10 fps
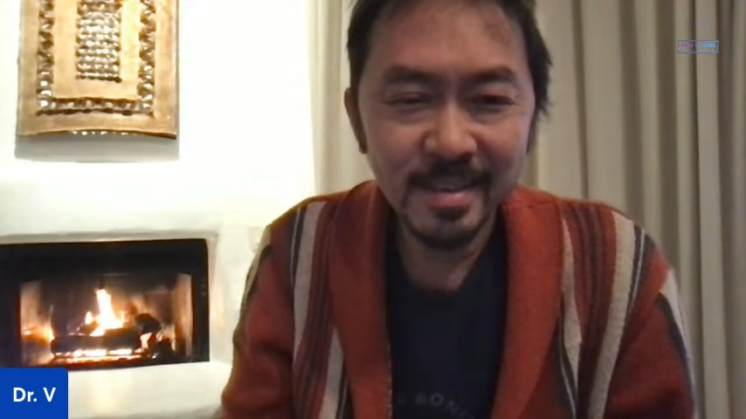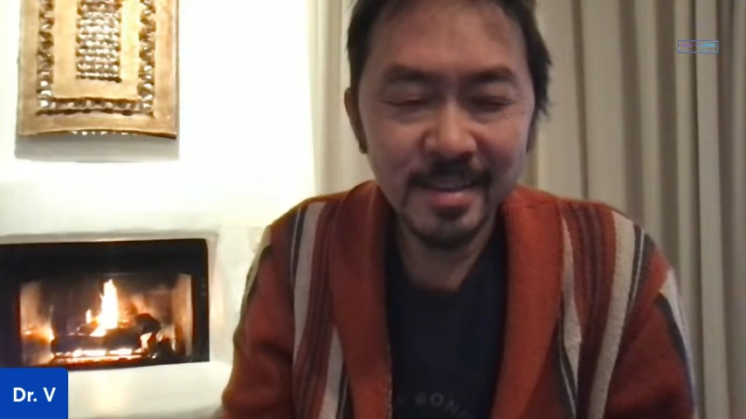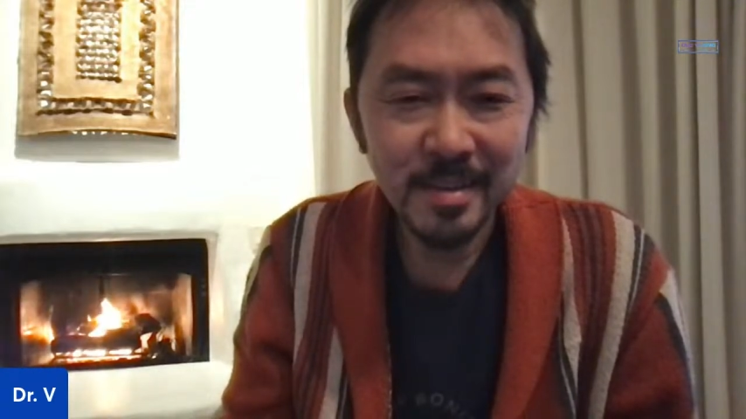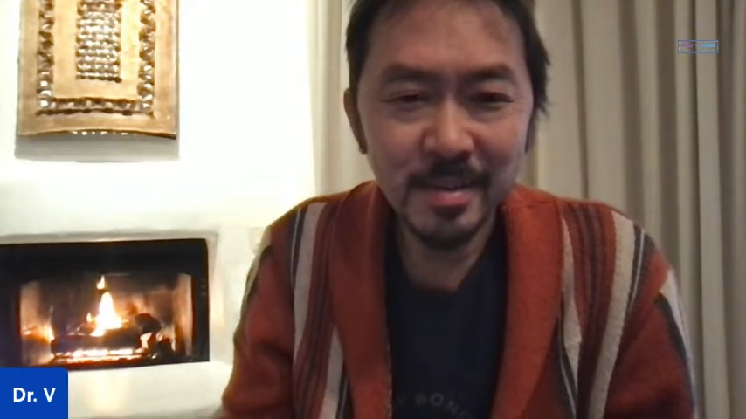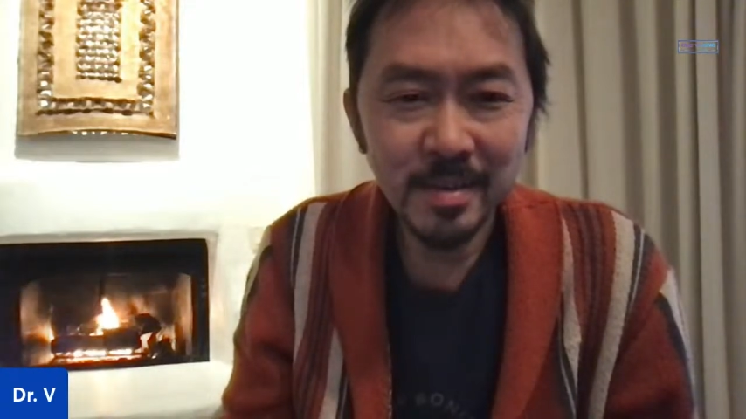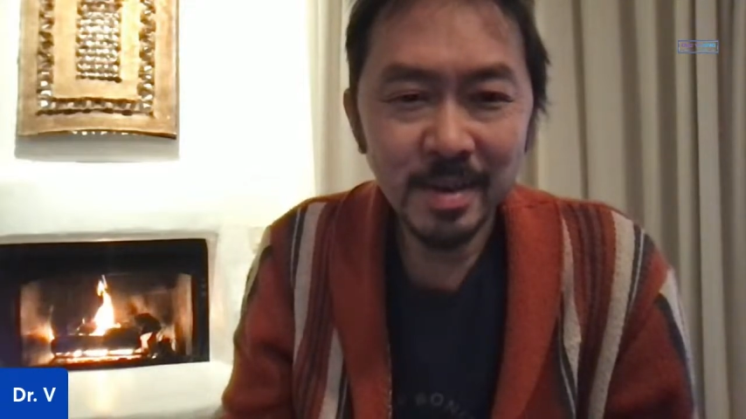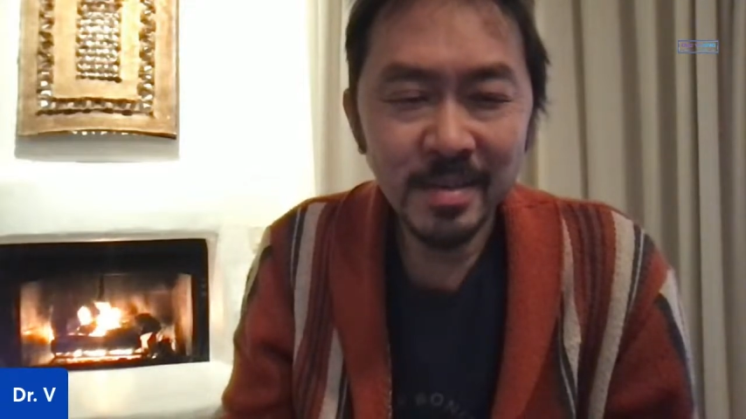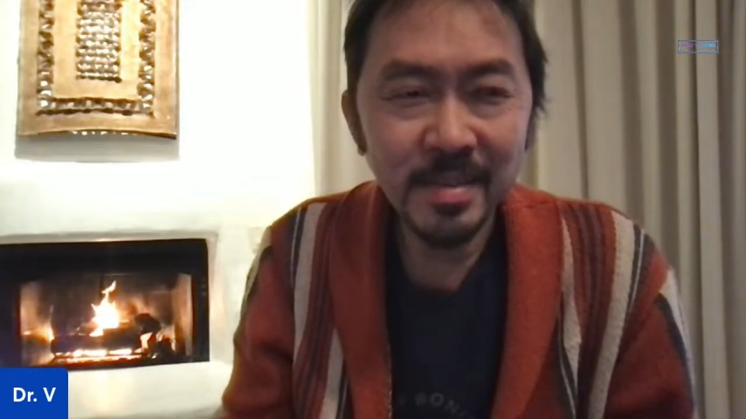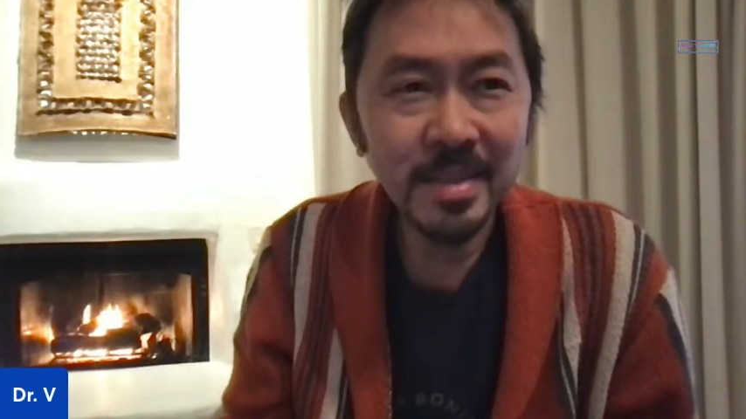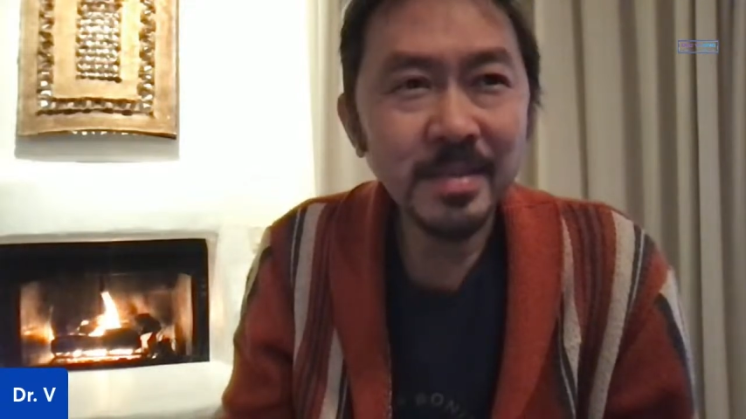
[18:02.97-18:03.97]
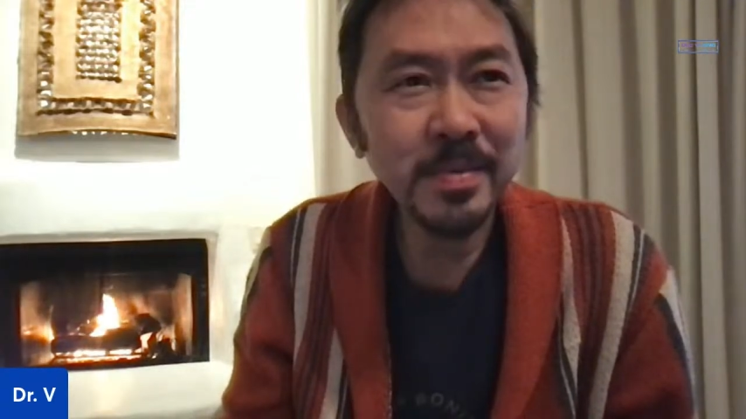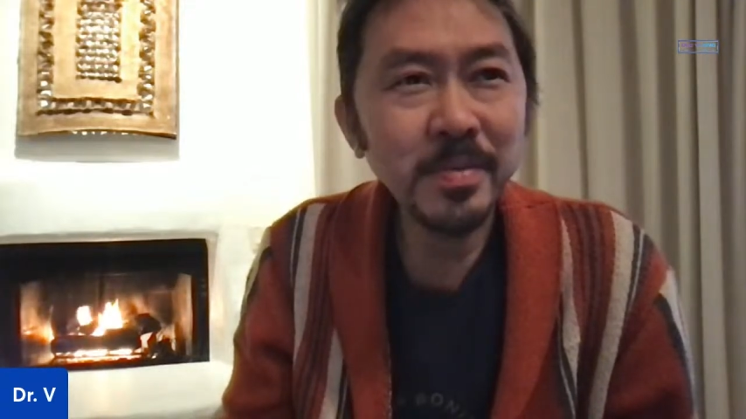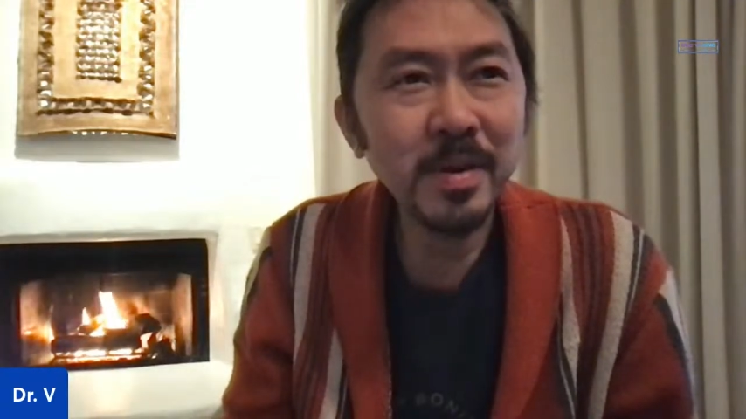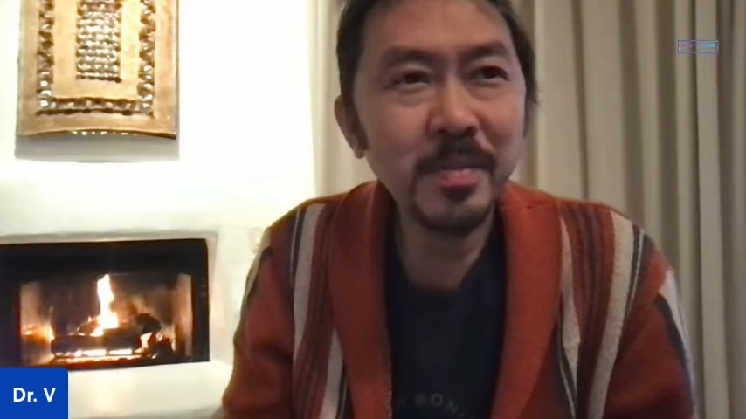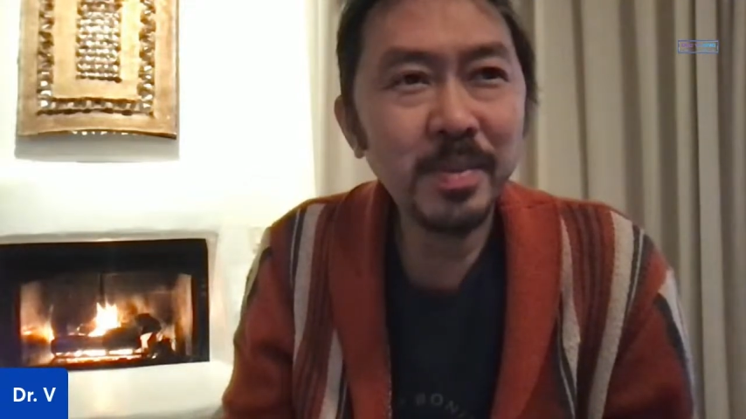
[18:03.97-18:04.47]
You know, I said something
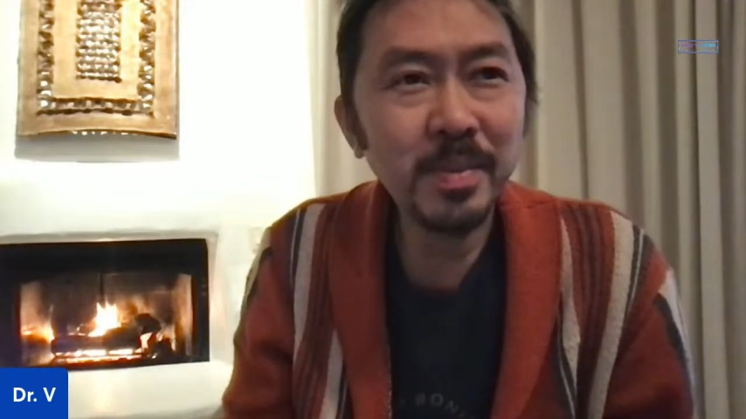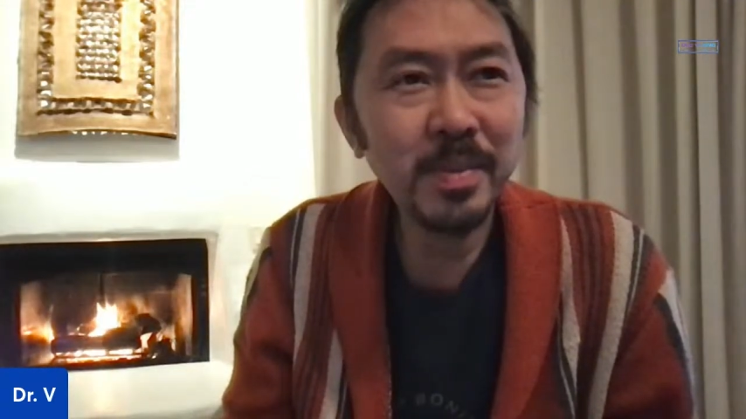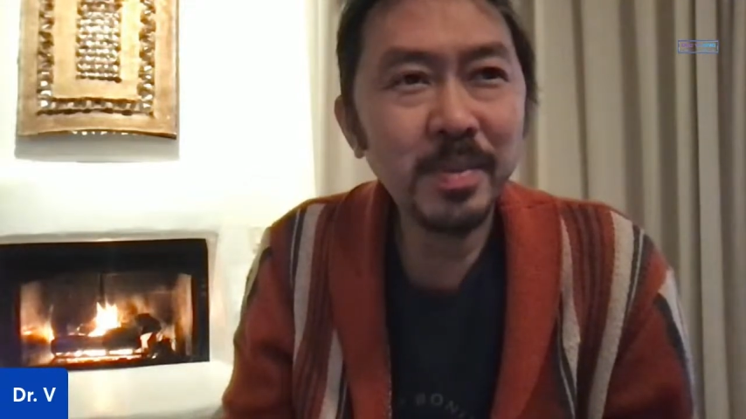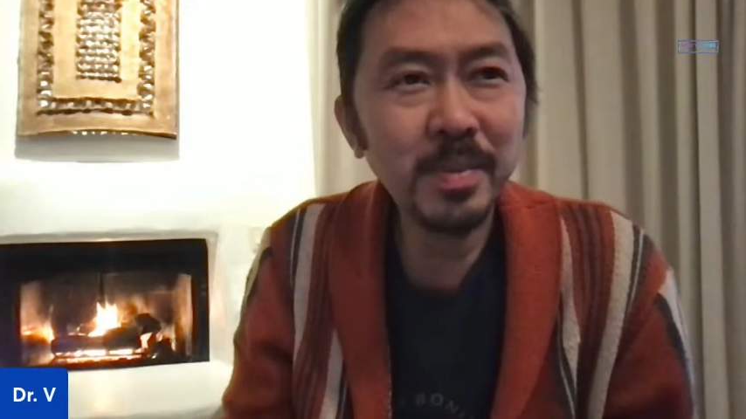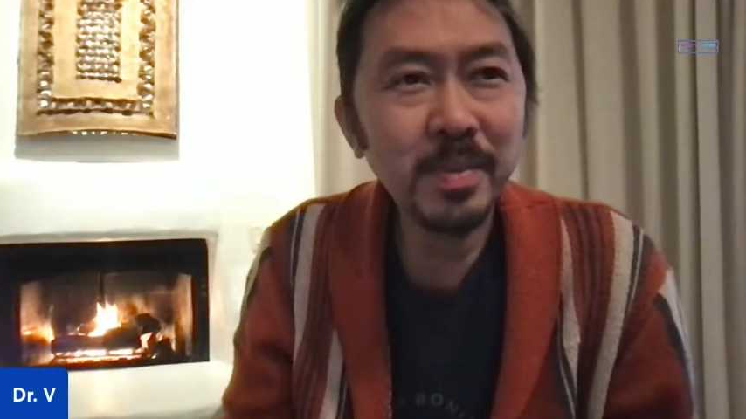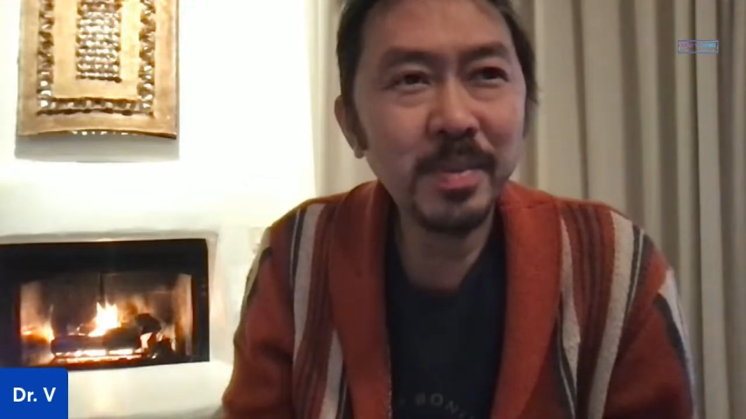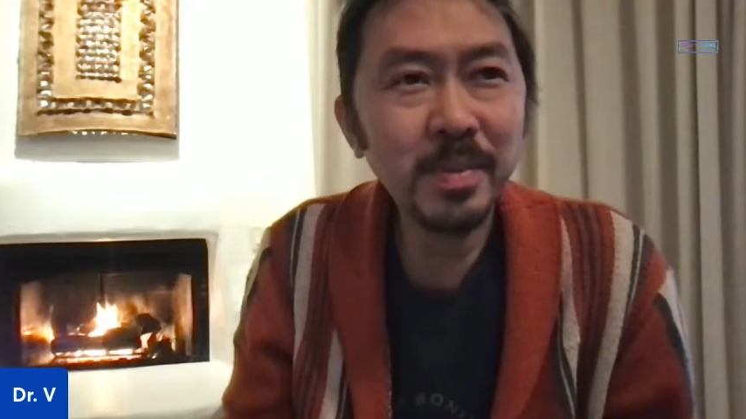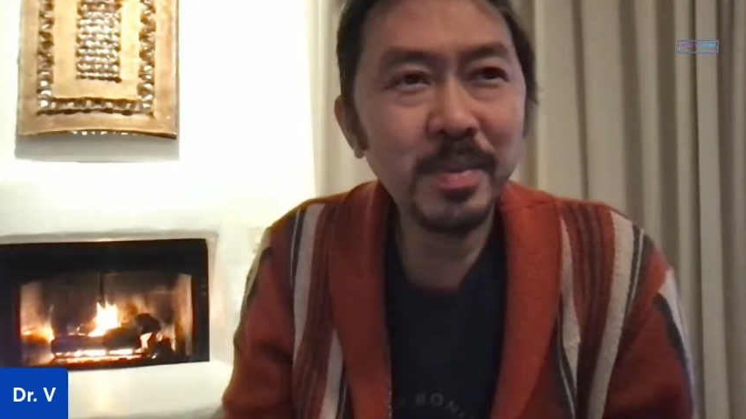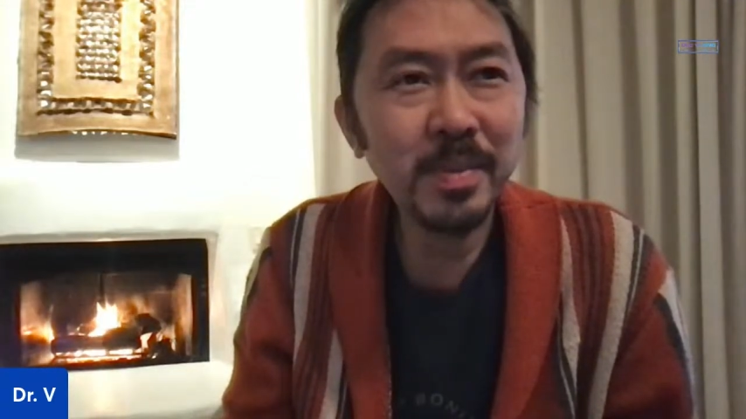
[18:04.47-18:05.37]
about being a